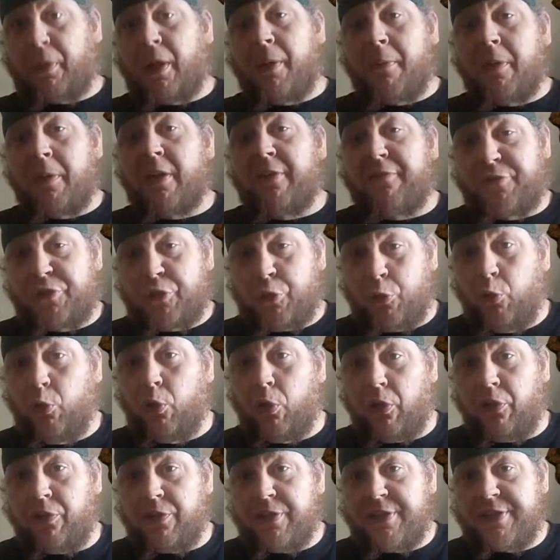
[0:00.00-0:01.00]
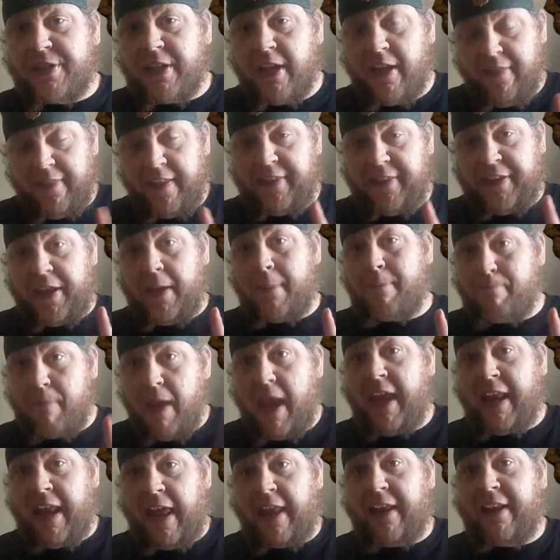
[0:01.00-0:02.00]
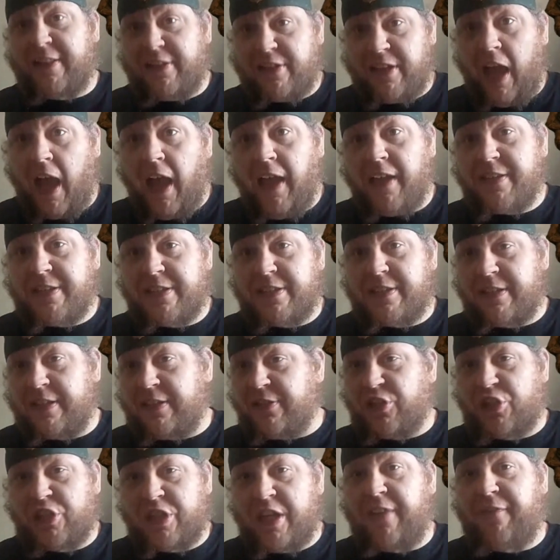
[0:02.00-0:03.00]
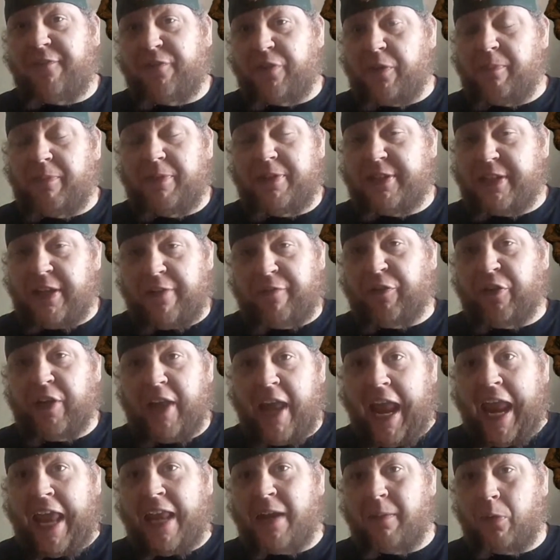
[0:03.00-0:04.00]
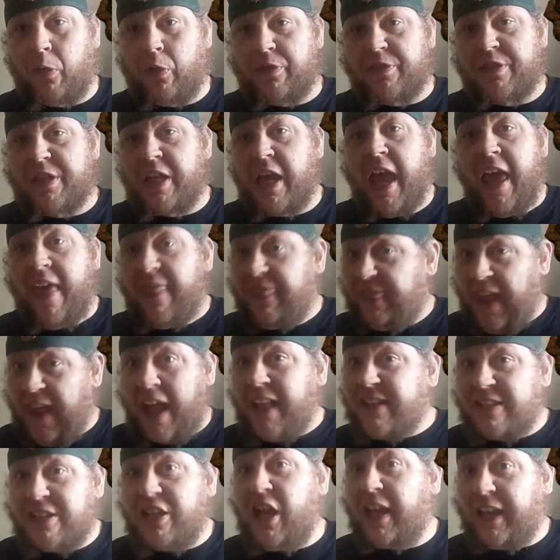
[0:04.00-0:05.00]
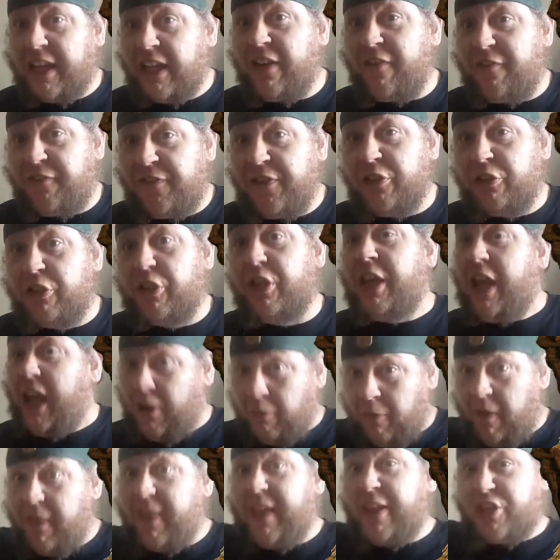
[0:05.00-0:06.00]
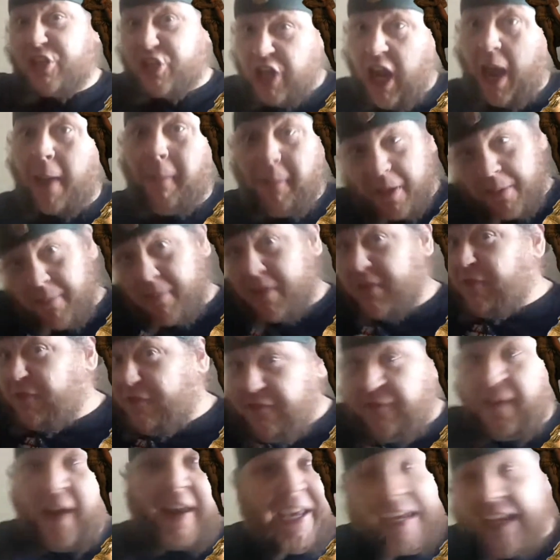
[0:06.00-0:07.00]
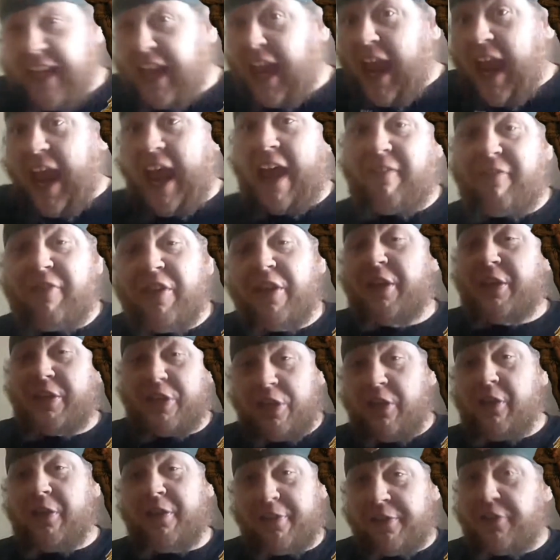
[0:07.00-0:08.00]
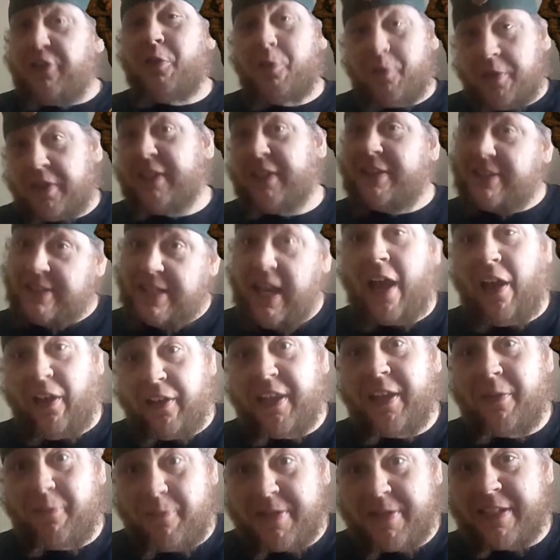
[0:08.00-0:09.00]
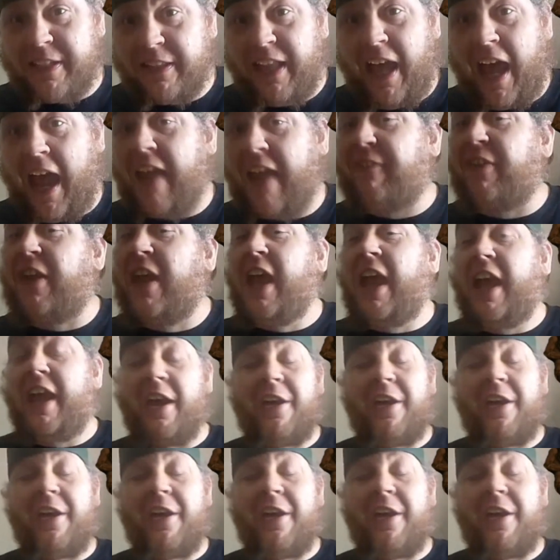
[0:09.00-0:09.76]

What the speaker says: primitive tools that they made out of tusks and shit from different animals. That's not gonna feel good. And when they chopping him in fucking half, you can tell he was alive.